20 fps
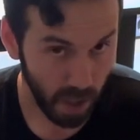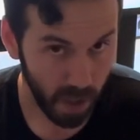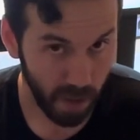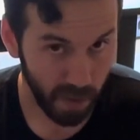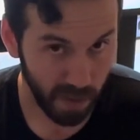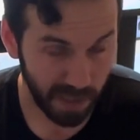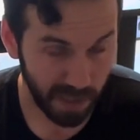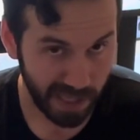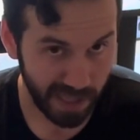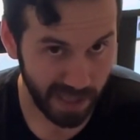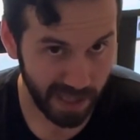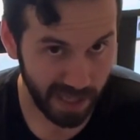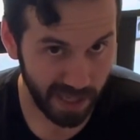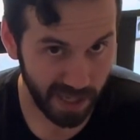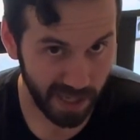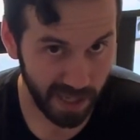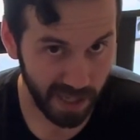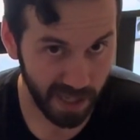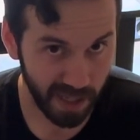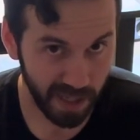We're getting there,
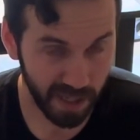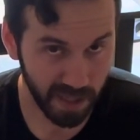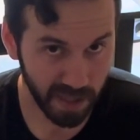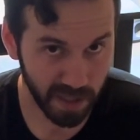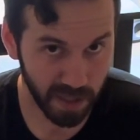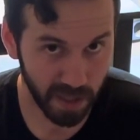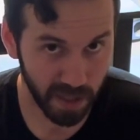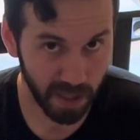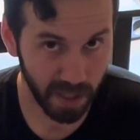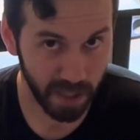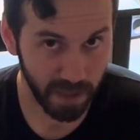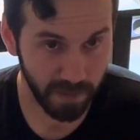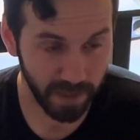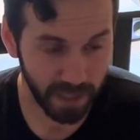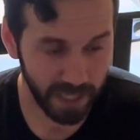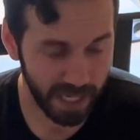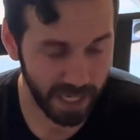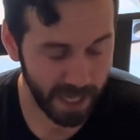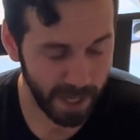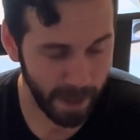a little stronger every
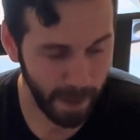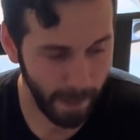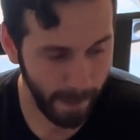day.